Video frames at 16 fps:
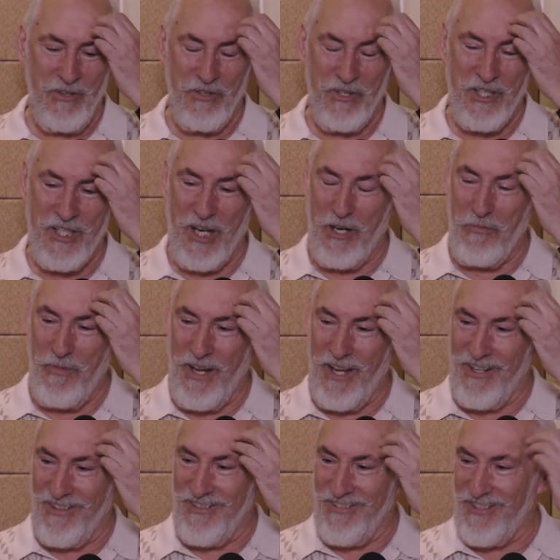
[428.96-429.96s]
no
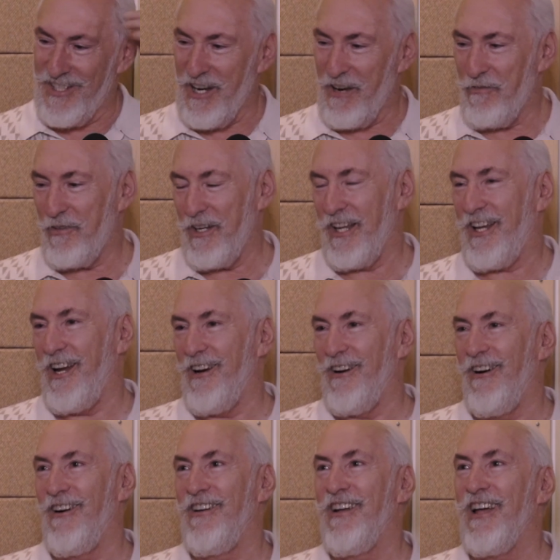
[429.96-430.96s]
stuntman safety
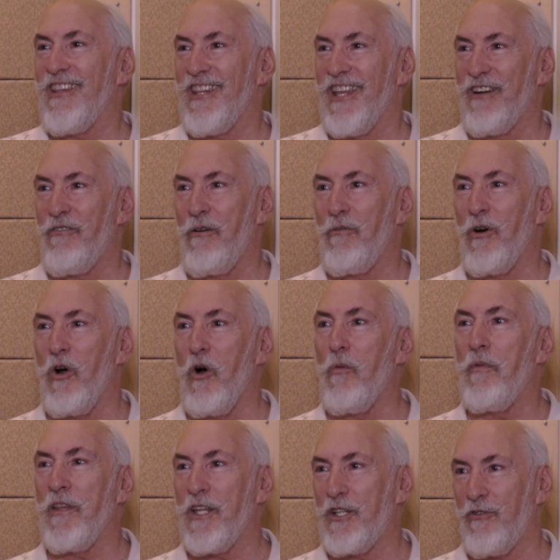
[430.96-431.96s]
gear or nothing. We were
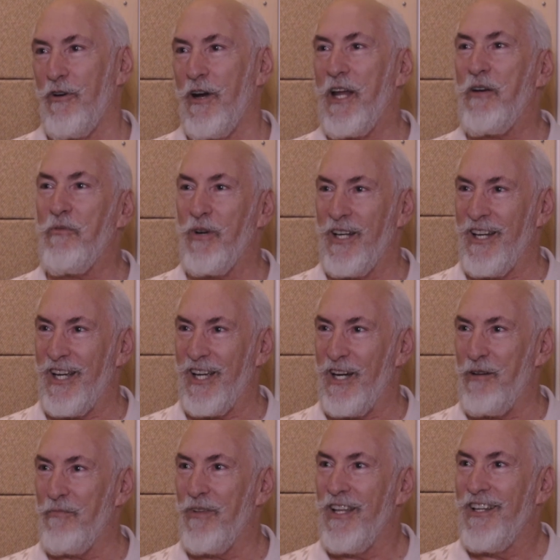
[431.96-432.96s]
hoping the train wouldn't
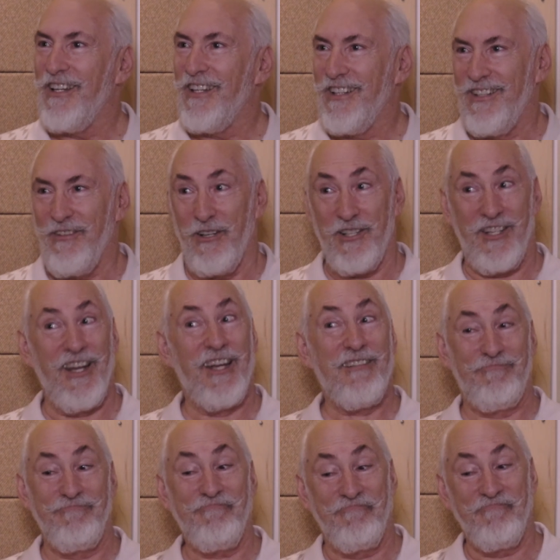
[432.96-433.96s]
come. Okay. It was like,
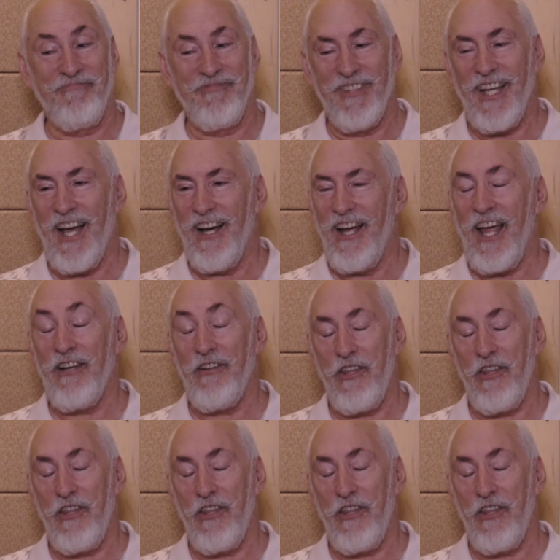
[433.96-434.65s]
and